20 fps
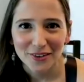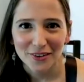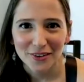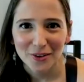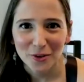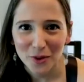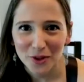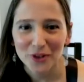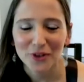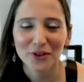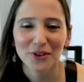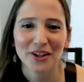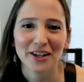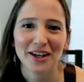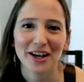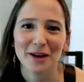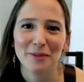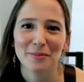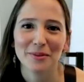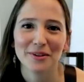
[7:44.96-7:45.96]
What do you
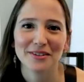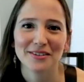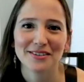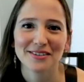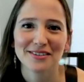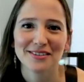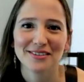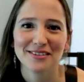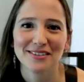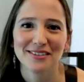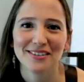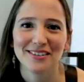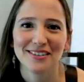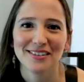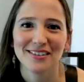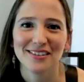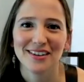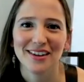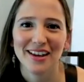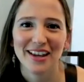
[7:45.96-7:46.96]
think happens?
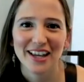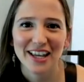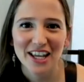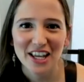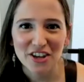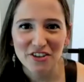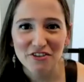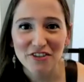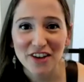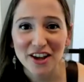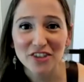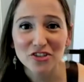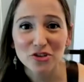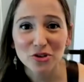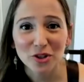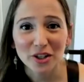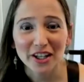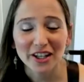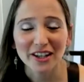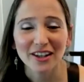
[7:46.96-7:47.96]

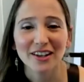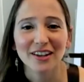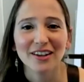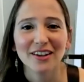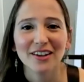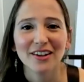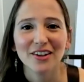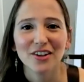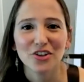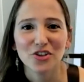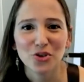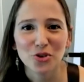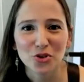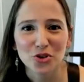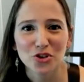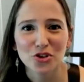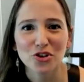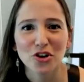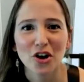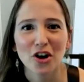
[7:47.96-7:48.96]
Eventually, you
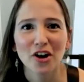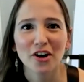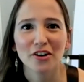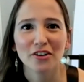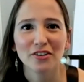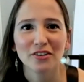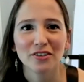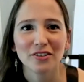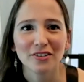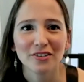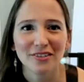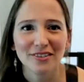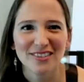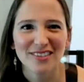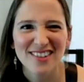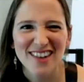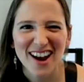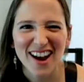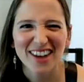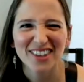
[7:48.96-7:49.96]
start
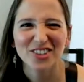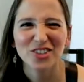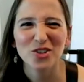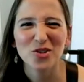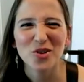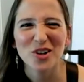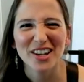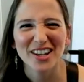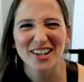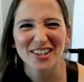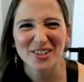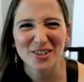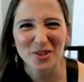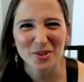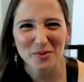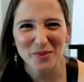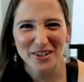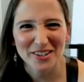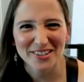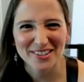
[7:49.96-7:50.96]
not doing it so
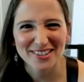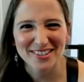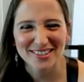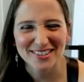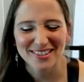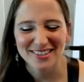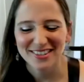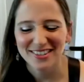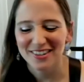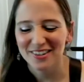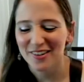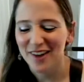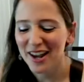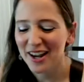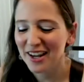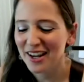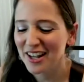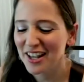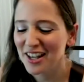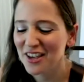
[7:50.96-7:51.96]
much,
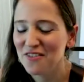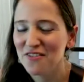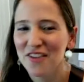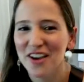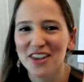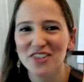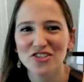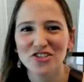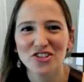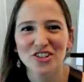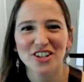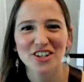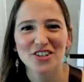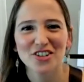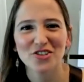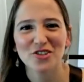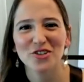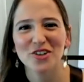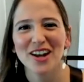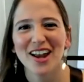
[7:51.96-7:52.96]
right? Eventually,
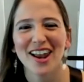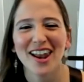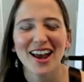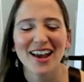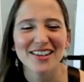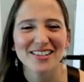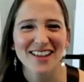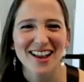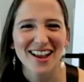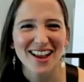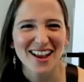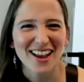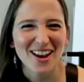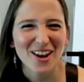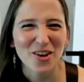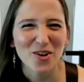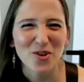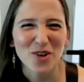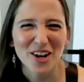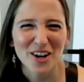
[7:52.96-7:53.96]
you realize,
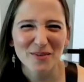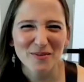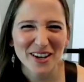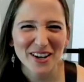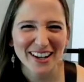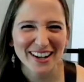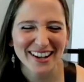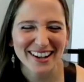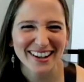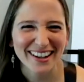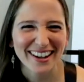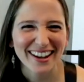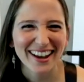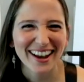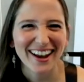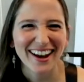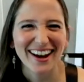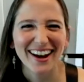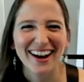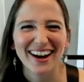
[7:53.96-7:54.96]
wait a minute,
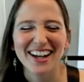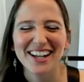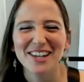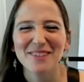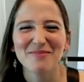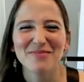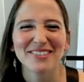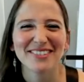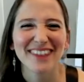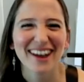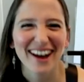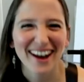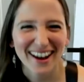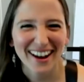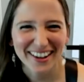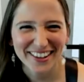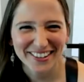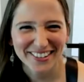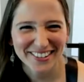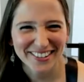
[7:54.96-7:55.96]
I am
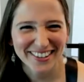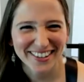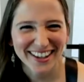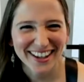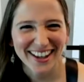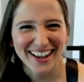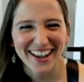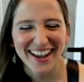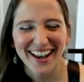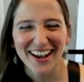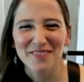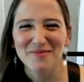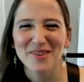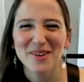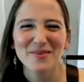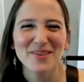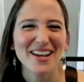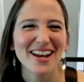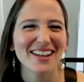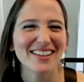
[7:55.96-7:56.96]
tired.
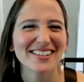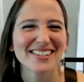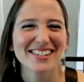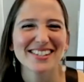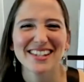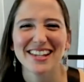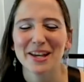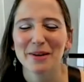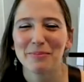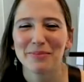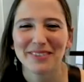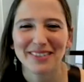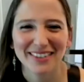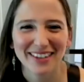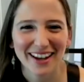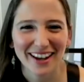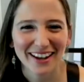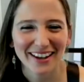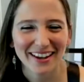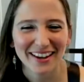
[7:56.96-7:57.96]
Maybe I'll skip
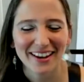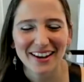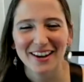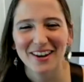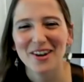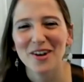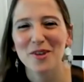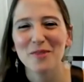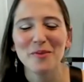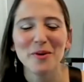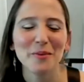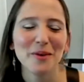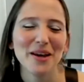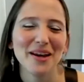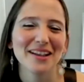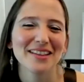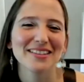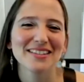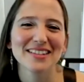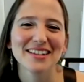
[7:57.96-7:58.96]
today. Oh, maybe
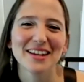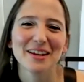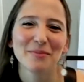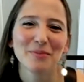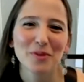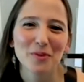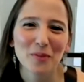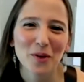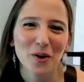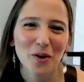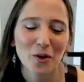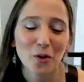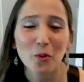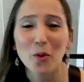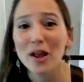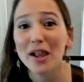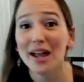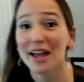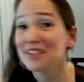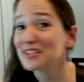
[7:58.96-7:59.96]
I'll skip tomorrow.
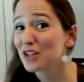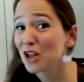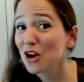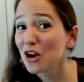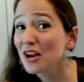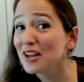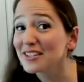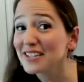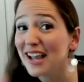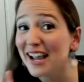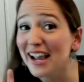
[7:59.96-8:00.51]
Well, as long as I